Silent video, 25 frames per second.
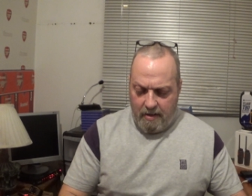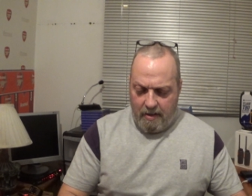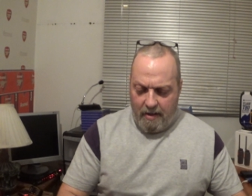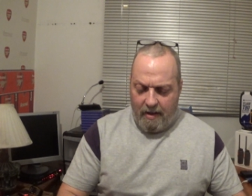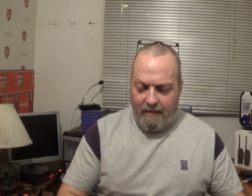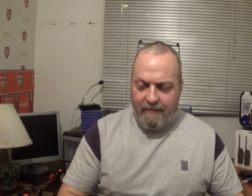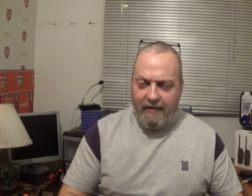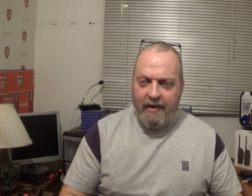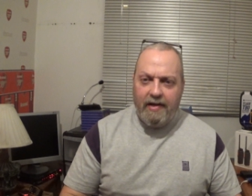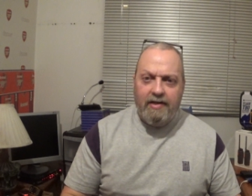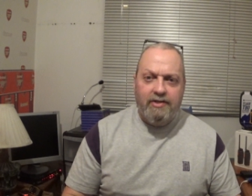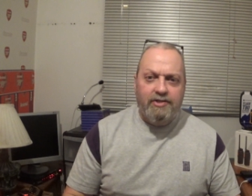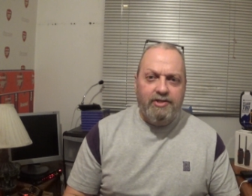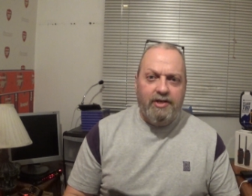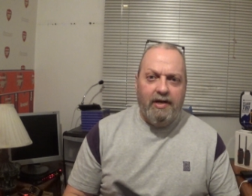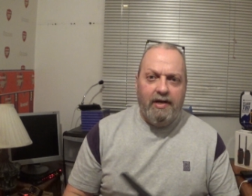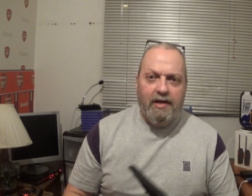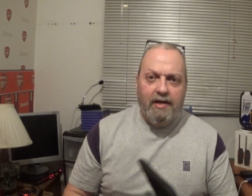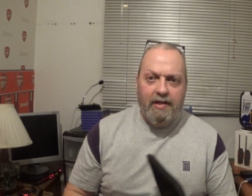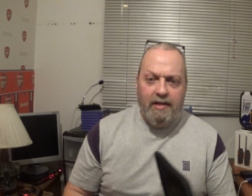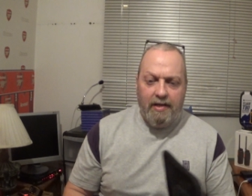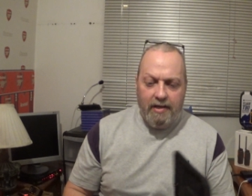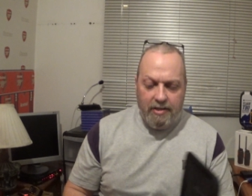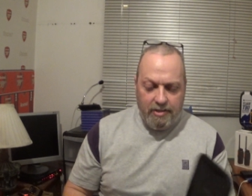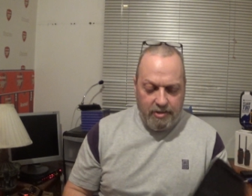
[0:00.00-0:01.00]
I've had a set
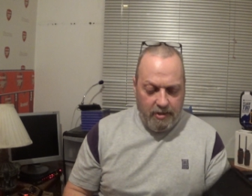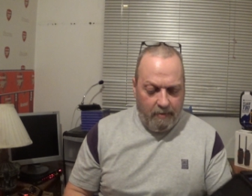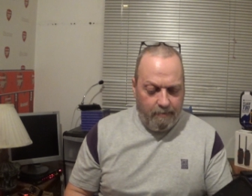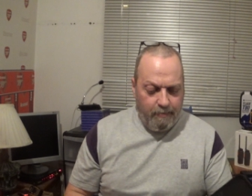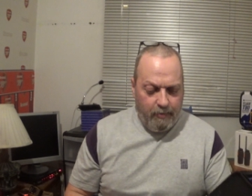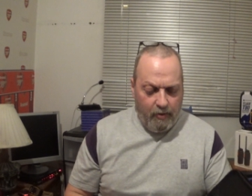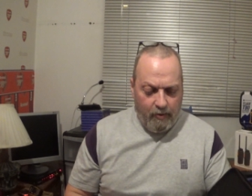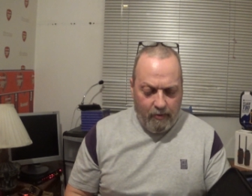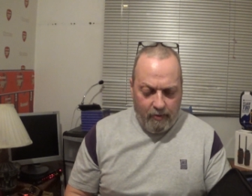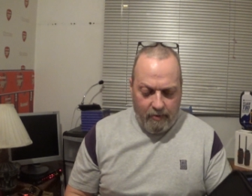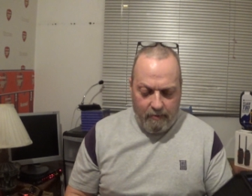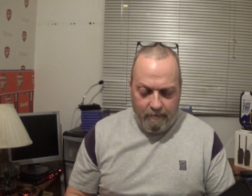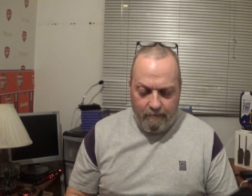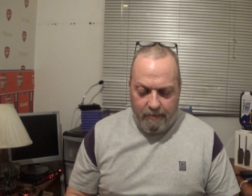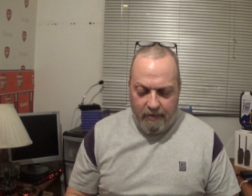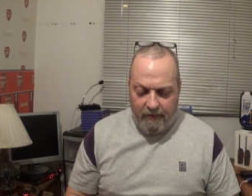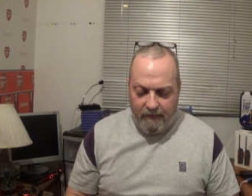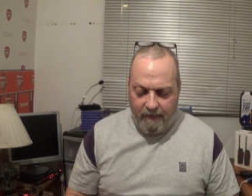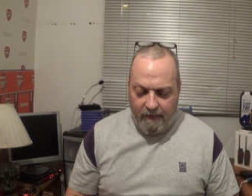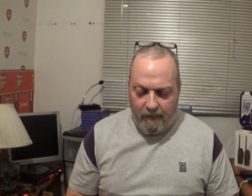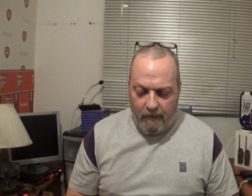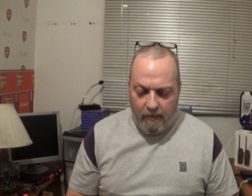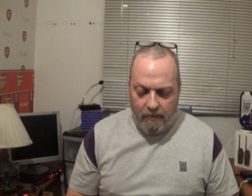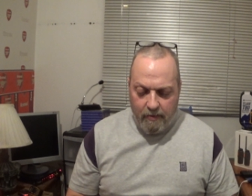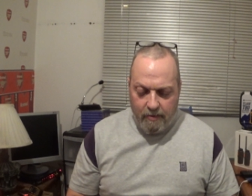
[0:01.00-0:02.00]
of these. I bought them
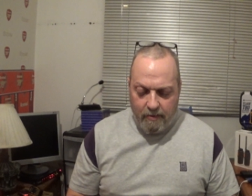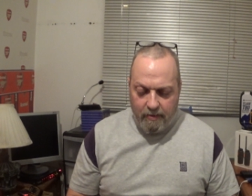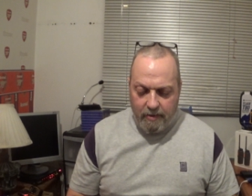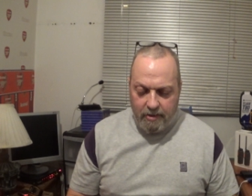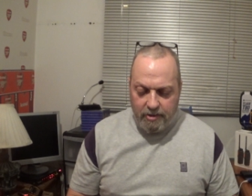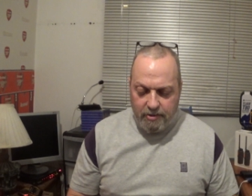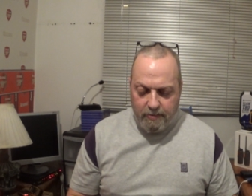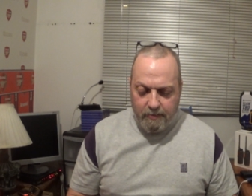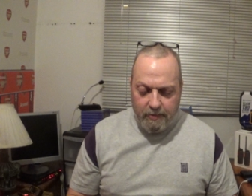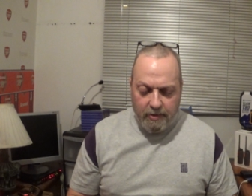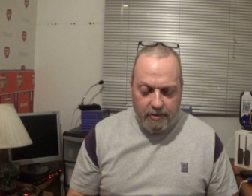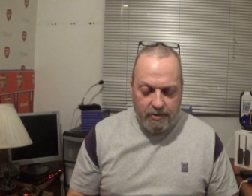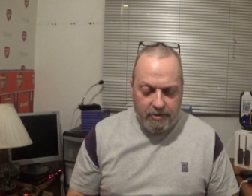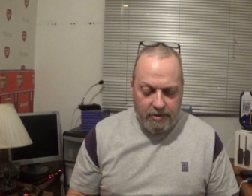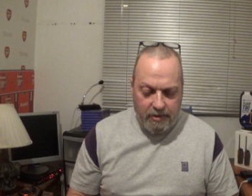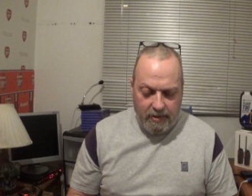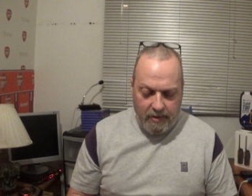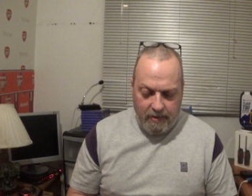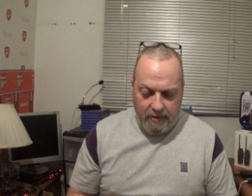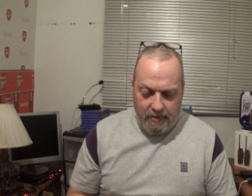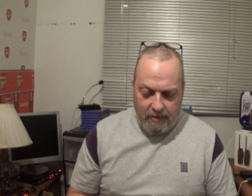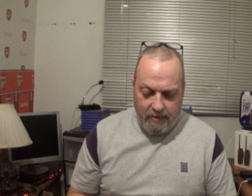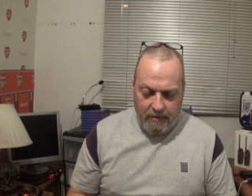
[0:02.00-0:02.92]
before Christmas.